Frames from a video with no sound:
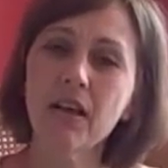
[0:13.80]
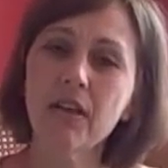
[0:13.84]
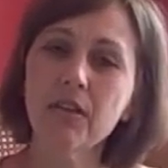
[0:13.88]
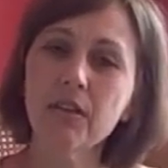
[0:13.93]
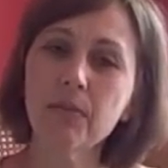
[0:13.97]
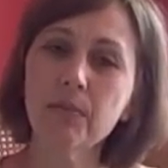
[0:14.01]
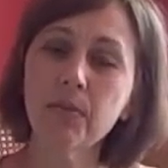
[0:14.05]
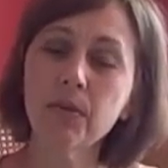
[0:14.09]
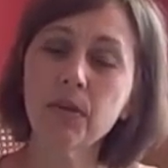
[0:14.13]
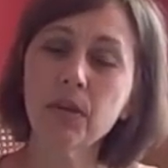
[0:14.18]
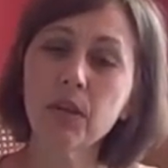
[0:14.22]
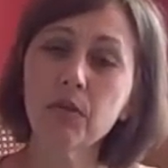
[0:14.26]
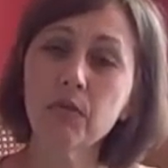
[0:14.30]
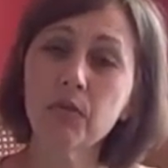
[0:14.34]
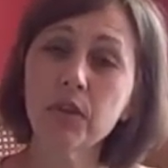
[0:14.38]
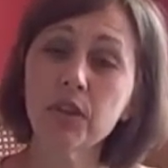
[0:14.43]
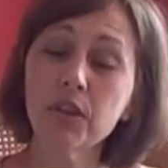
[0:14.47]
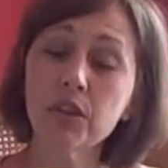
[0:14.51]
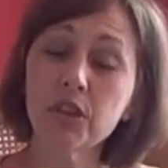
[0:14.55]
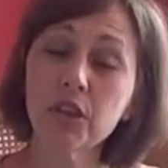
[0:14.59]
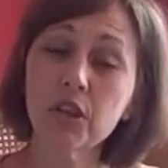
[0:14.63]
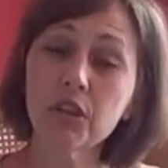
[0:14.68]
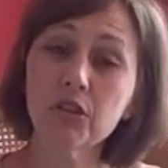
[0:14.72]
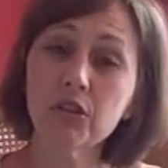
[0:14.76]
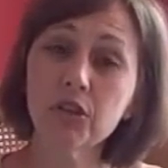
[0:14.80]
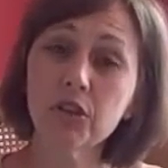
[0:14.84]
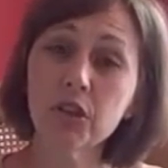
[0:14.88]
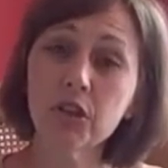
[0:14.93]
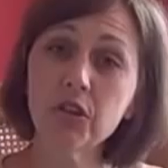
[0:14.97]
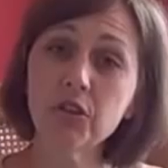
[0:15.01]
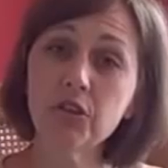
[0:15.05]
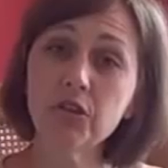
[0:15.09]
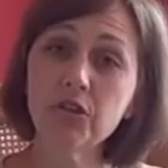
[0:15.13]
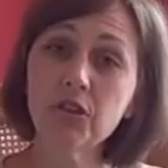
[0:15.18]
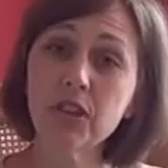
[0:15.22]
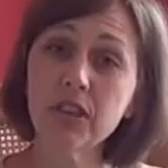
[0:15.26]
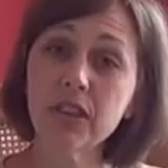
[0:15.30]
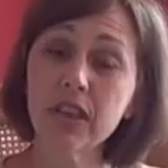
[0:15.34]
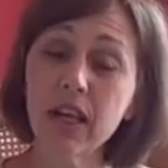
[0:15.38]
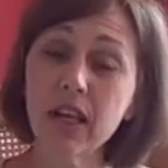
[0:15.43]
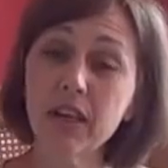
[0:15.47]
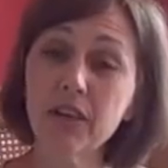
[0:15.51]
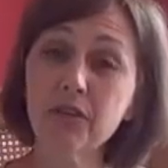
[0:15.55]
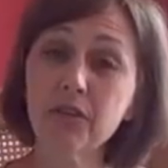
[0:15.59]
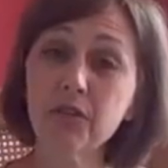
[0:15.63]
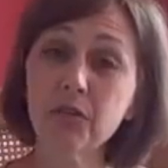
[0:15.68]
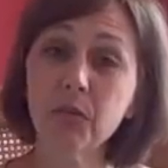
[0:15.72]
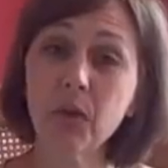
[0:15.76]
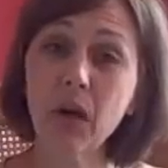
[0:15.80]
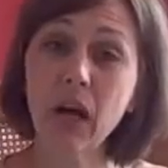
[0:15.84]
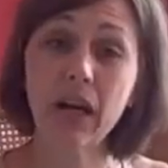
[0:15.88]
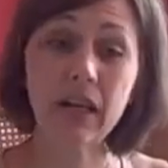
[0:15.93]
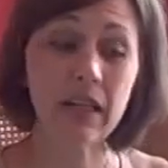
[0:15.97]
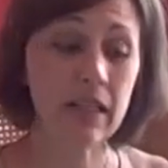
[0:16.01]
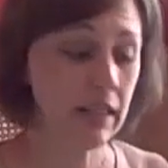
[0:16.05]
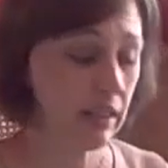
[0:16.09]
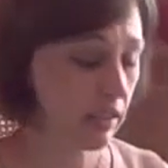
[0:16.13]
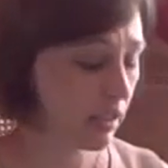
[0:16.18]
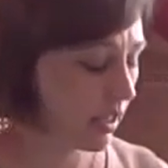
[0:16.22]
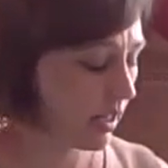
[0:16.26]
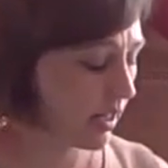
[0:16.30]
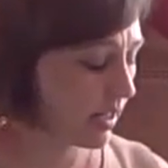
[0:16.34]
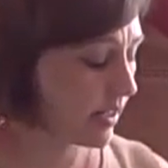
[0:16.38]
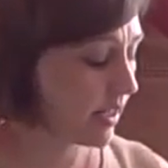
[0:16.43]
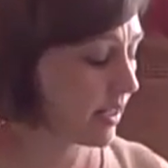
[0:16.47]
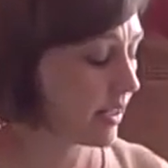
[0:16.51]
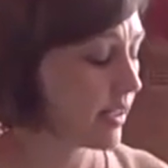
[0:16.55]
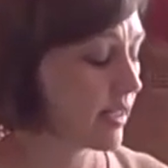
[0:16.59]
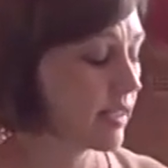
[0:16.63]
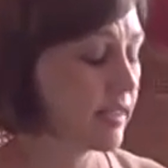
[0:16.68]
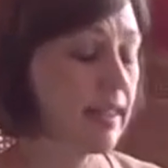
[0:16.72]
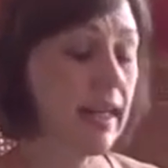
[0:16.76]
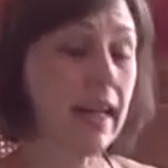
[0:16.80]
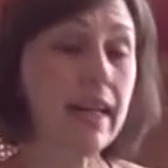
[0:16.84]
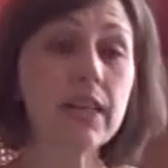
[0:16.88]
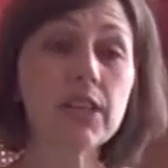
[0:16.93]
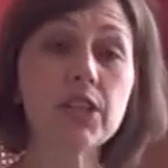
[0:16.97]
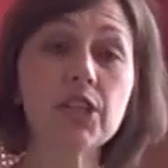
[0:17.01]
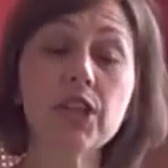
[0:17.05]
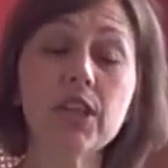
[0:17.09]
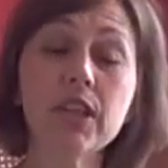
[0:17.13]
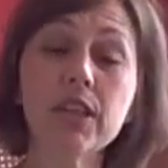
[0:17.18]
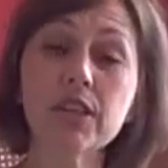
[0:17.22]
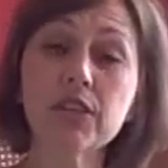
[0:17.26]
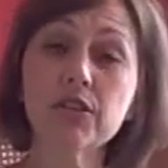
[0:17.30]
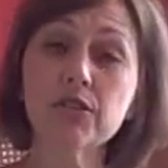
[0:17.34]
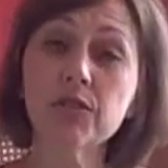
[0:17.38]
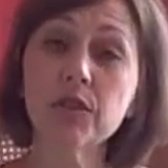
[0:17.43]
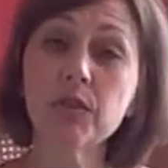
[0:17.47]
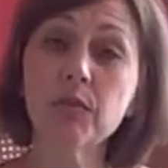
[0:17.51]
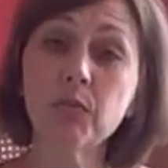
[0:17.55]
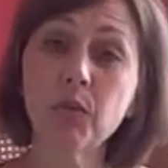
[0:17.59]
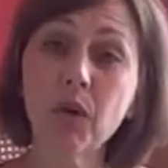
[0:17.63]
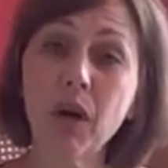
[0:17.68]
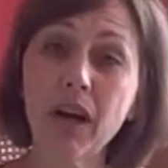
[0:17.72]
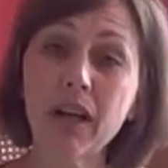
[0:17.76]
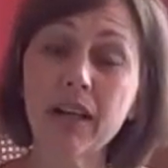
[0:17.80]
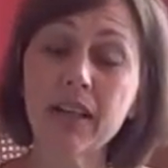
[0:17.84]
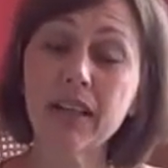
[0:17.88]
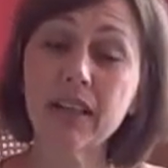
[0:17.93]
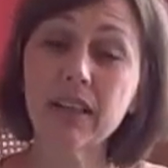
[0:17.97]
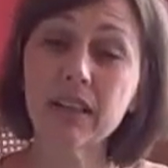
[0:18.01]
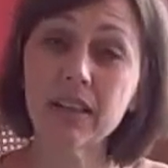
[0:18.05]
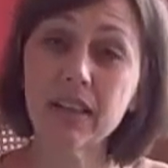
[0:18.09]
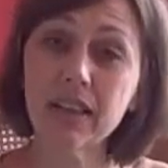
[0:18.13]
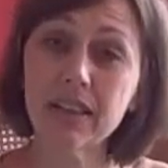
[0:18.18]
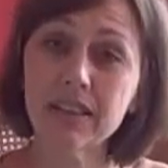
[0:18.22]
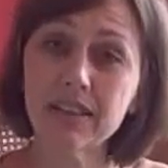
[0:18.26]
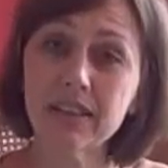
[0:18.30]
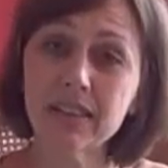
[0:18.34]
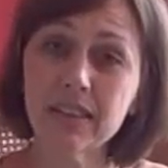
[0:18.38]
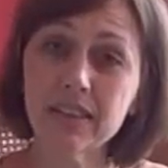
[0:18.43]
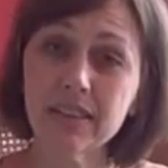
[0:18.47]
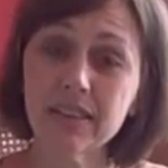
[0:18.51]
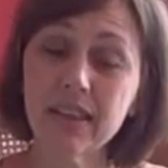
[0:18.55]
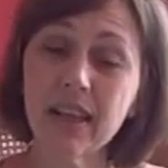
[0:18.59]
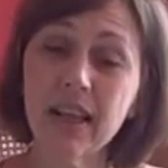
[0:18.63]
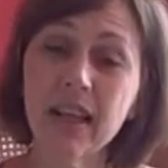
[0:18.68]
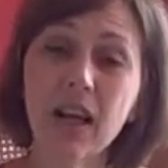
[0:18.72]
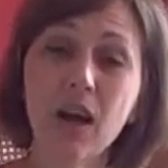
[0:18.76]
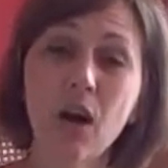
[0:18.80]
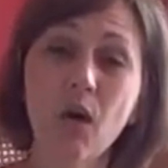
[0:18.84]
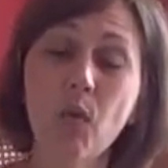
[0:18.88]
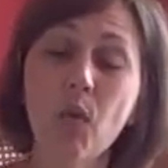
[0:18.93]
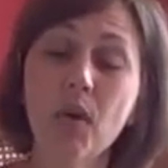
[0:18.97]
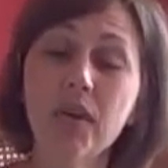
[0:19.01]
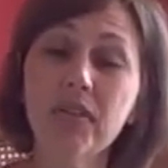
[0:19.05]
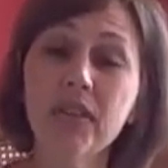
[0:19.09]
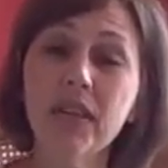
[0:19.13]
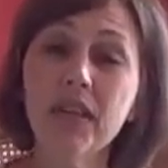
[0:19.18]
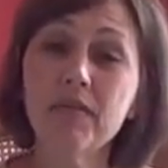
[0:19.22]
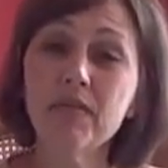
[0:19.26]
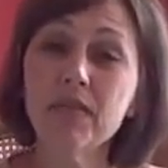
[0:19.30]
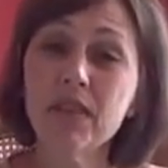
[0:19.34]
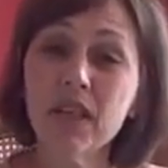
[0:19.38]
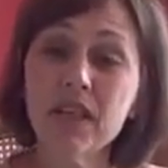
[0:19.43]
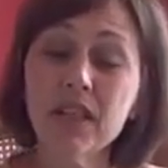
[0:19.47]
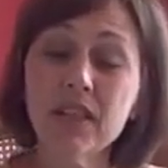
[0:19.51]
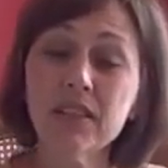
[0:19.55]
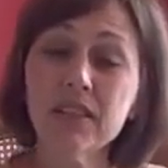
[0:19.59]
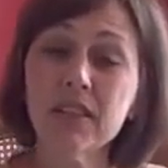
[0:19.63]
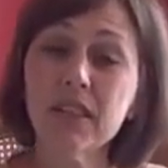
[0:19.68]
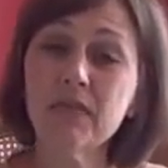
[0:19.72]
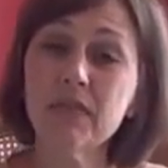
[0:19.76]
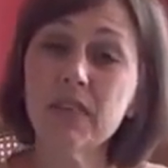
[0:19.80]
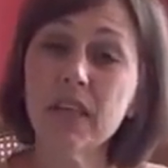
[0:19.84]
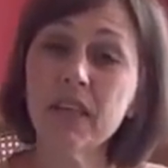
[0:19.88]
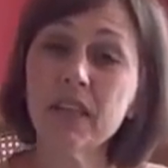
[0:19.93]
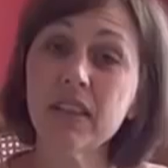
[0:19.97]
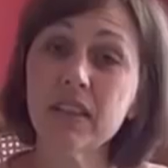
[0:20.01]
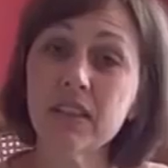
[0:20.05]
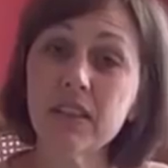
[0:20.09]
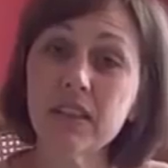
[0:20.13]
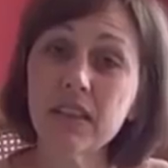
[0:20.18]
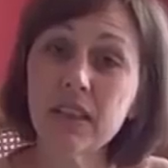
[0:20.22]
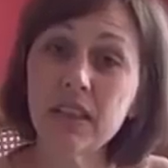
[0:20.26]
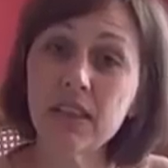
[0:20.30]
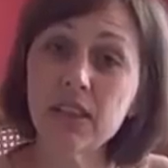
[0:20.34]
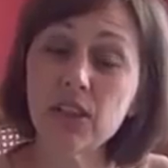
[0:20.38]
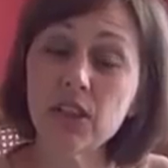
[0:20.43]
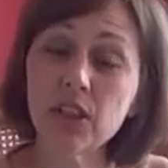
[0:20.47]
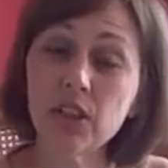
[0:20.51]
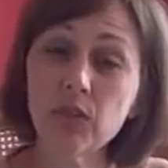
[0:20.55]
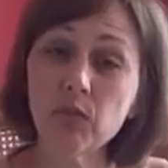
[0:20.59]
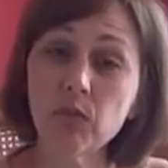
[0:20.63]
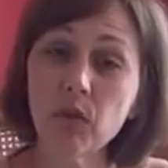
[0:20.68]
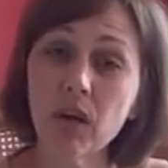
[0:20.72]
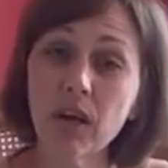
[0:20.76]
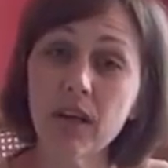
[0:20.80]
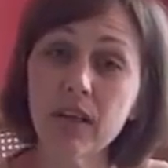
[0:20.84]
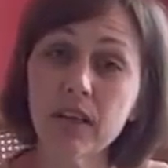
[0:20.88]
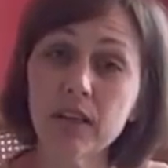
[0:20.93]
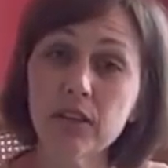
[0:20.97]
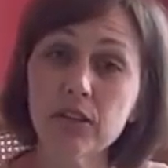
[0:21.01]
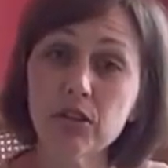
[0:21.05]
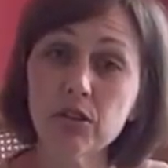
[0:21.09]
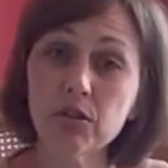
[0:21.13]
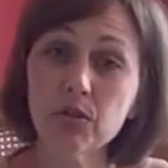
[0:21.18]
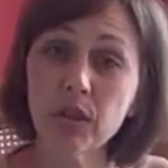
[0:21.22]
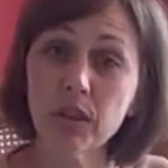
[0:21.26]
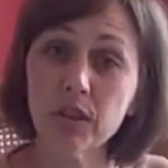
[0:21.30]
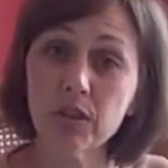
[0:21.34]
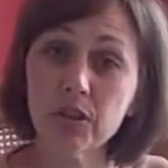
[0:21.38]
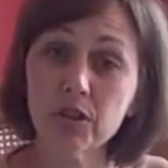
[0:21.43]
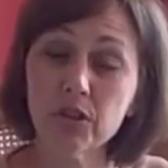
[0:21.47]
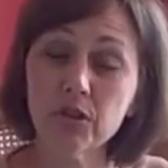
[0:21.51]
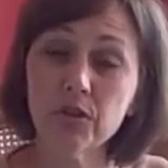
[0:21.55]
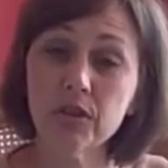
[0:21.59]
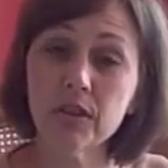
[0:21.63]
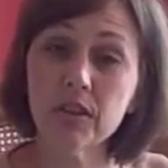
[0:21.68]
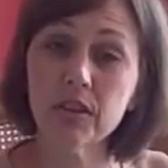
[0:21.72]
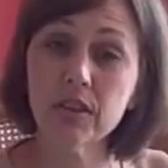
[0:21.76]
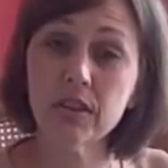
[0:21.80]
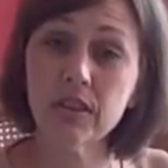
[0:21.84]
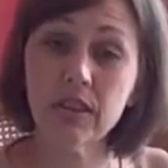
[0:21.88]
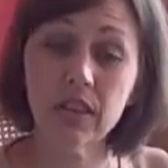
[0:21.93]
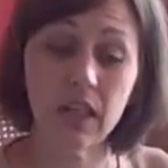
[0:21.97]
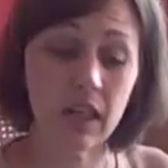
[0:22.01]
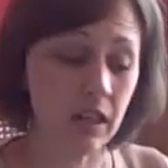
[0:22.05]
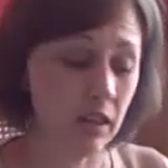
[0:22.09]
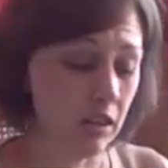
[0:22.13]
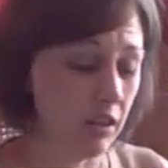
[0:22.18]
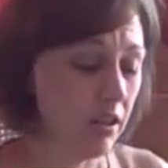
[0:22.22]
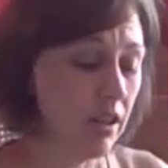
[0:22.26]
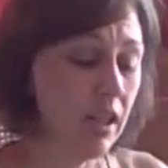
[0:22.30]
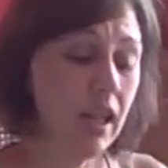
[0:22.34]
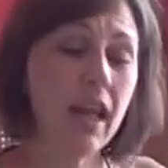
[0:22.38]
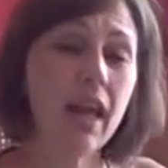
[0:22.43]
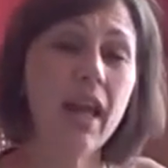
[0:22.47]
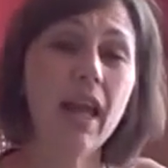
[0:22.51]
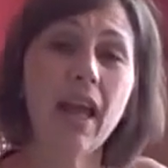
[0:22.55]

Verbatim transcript: The book I want to show you today, or the writing guide, is Ancient History Writing Lessons. What they've done is they've taken teaching writing structure and style